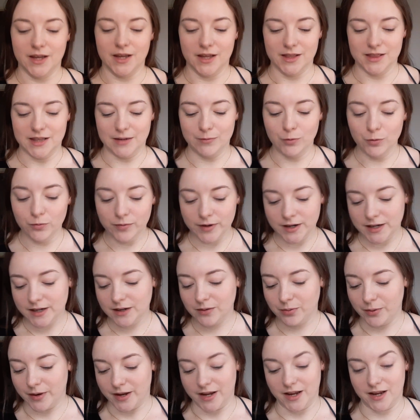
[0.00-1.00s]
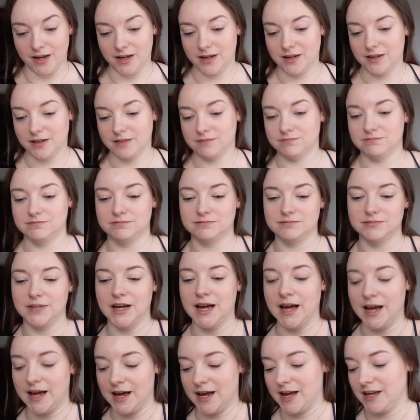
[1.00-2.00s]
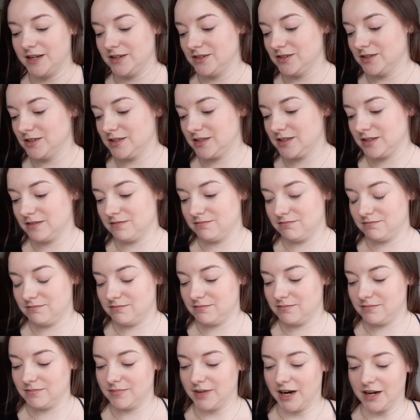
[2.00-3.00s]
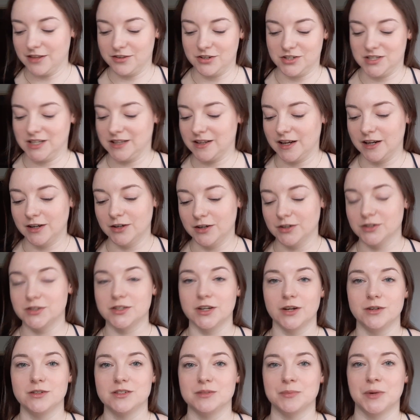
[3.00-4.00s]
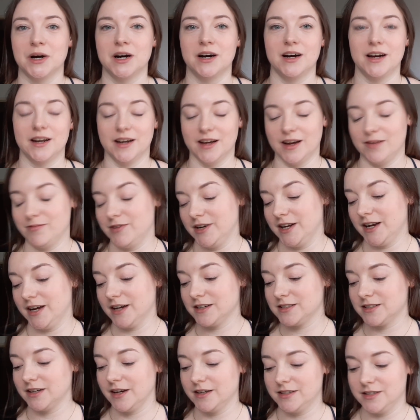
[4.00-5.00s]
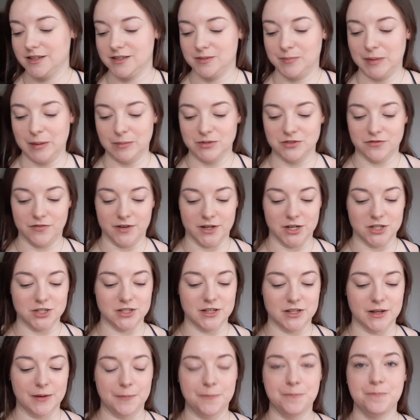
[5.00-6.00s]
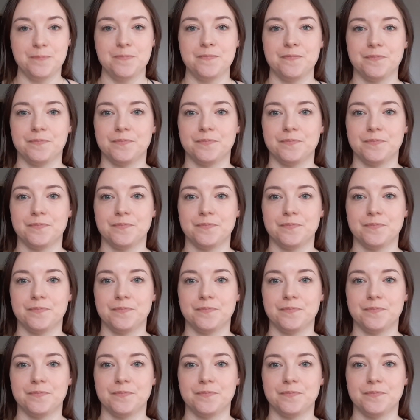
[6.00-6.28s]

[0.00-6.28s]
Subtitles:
They're all really quick and I just think they look so smart and I'm really excited to be able to finish them.